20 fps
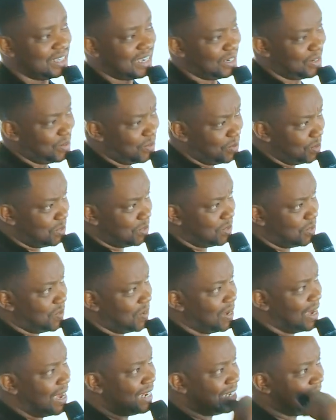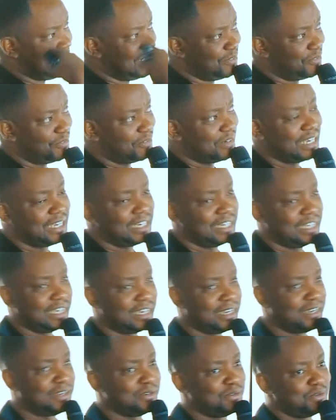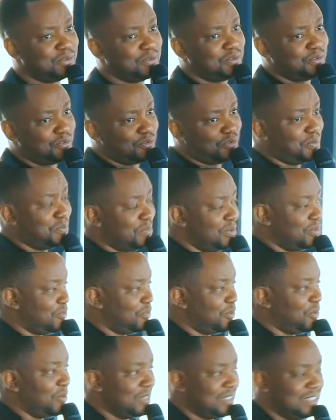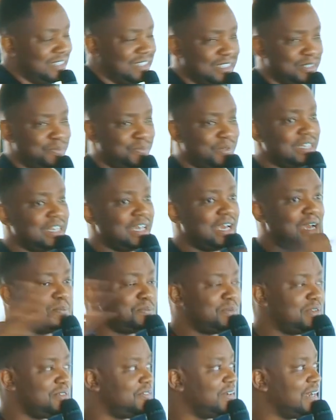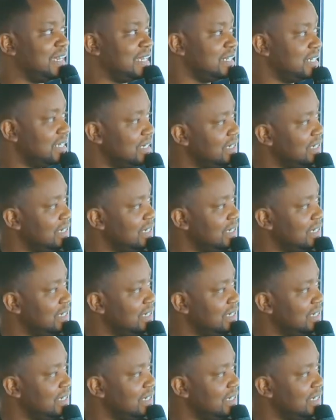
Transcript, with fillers: had also a different idea from before. It's just been amplified.